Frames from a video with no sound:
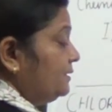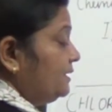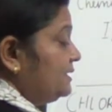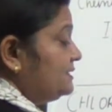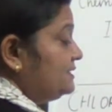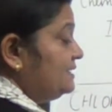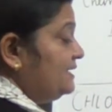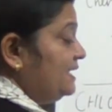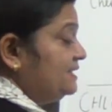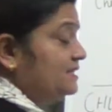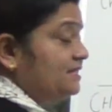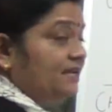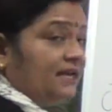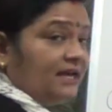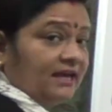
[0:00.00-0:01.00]

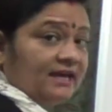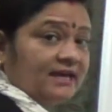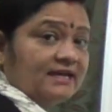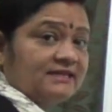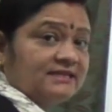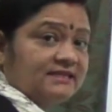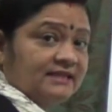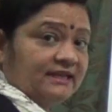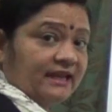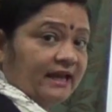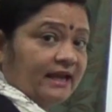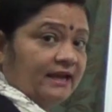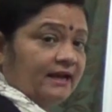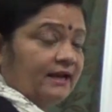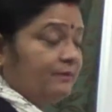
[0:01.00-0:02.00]
CH3Cl,
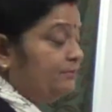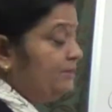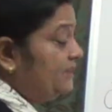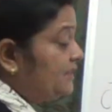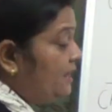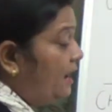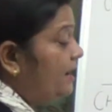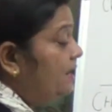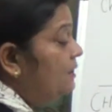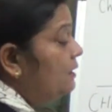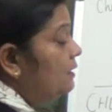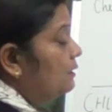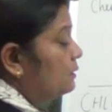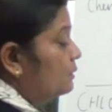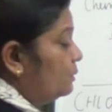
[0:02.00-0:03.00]
methyl
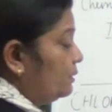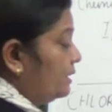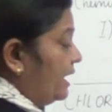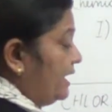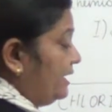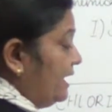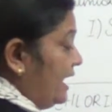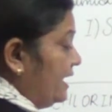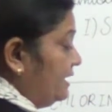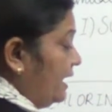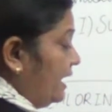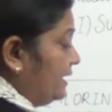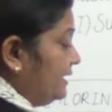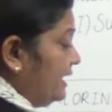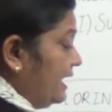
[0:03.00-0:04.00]
chloride,
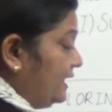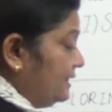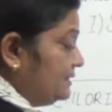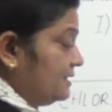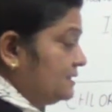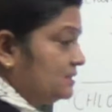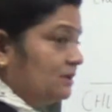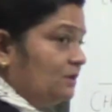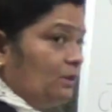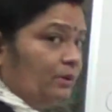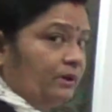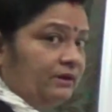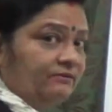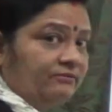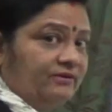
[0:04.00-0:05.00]
and again this
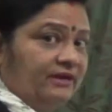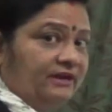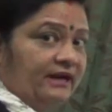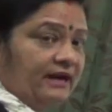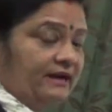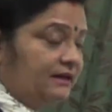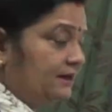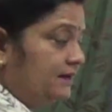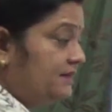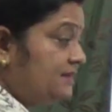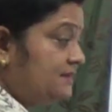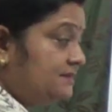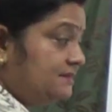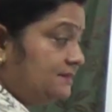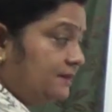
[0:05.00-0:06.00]
chlorine free radical
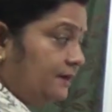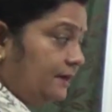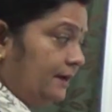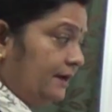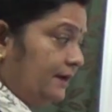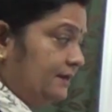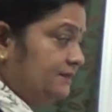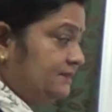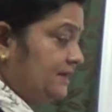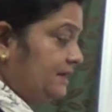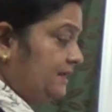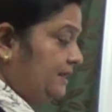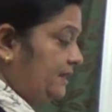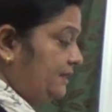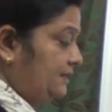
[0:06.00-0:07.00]
is
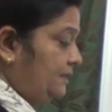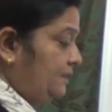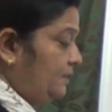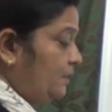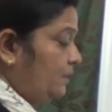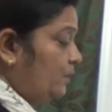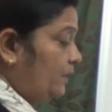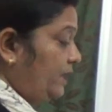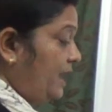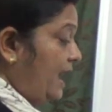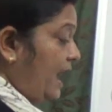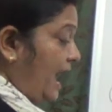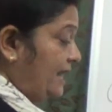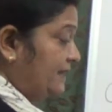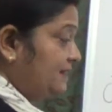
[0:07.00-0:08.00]
generated. Okay,
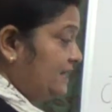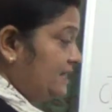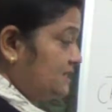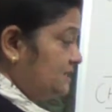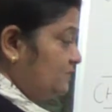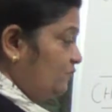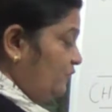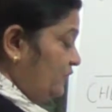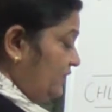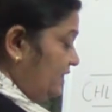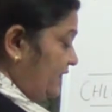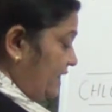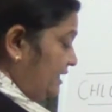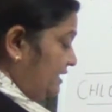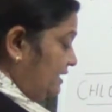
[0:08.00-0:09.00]
and this free
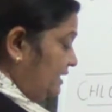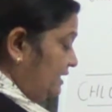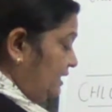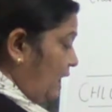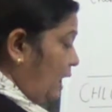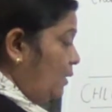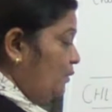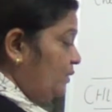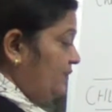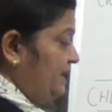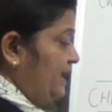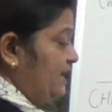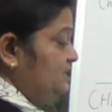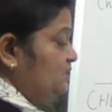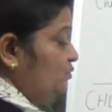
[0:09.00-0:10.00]
radical now
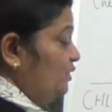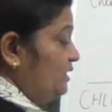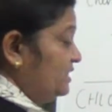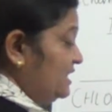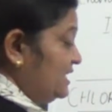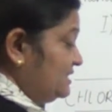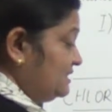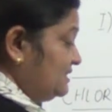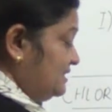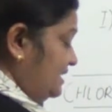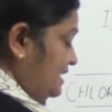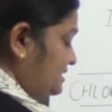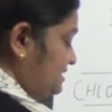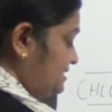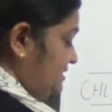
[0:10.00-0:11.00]
reacts with this
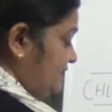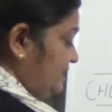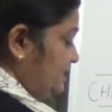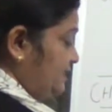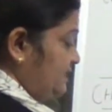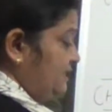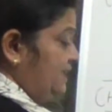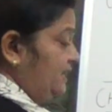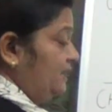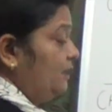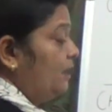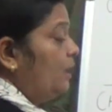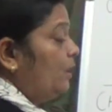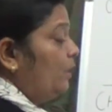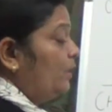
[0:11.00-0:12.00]
CHCl3,
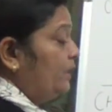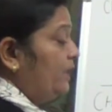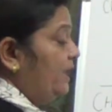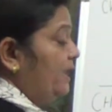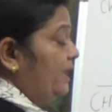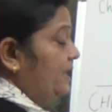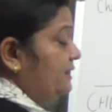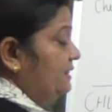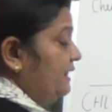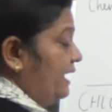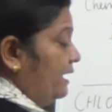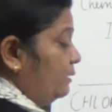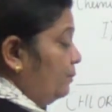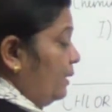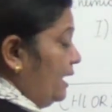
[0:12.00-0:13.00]
okay,
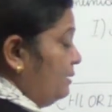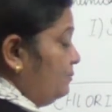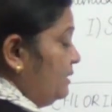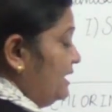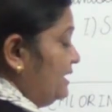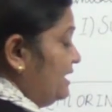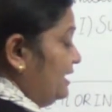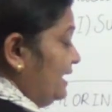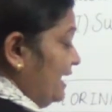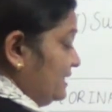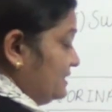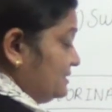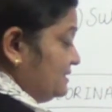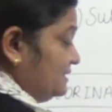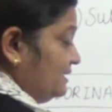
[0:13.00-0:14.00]
thereby making
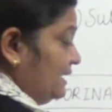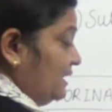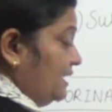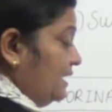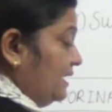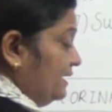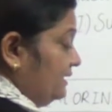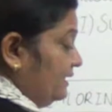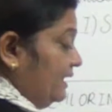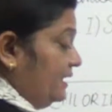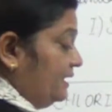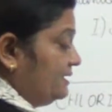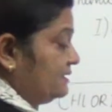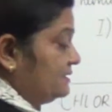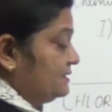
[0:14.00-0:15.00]
HCl. Here
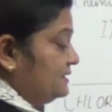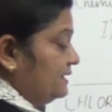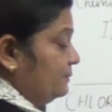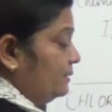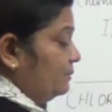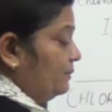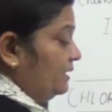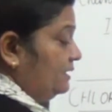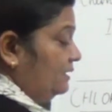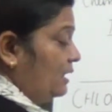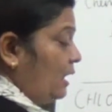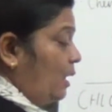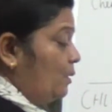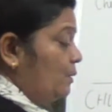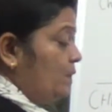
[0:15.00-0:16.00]
it is stable, but
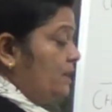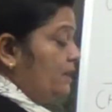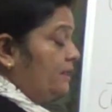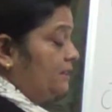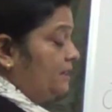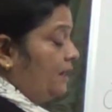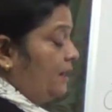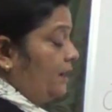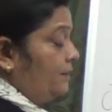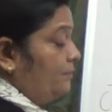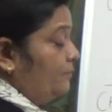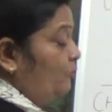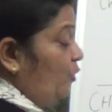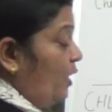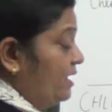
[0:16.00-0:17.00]
now the
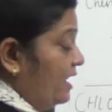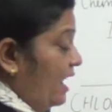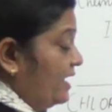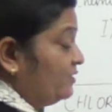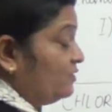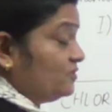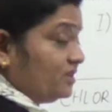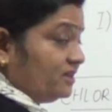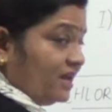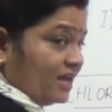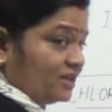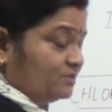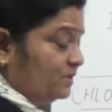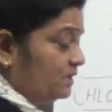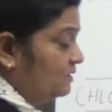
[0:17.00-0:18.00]
one hydrogen
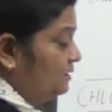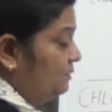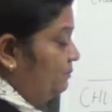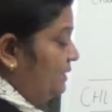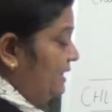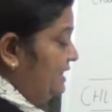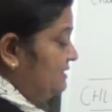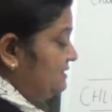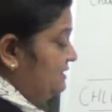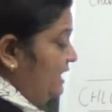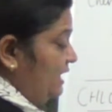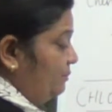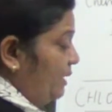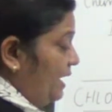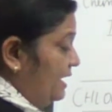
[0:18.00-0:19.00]
has been replaced,
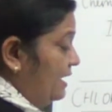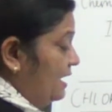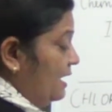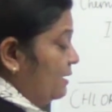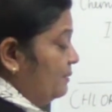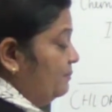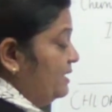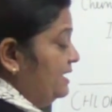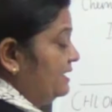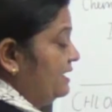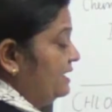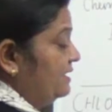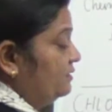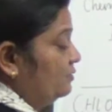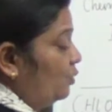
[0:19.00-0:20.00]
thereby
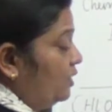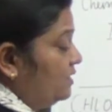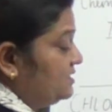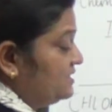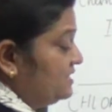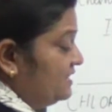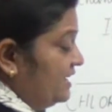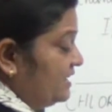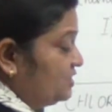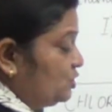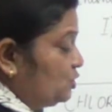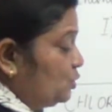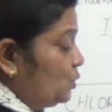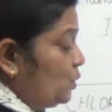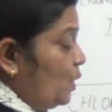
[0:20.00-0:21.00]
making it what?
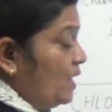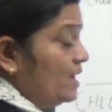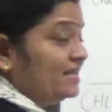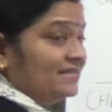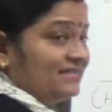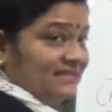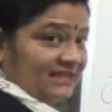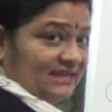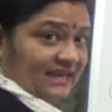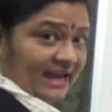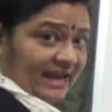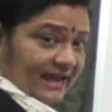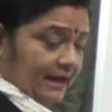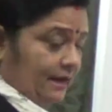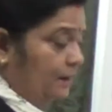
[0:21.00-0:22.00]

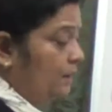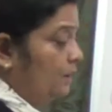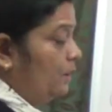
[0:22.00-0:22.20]
CH2Cl.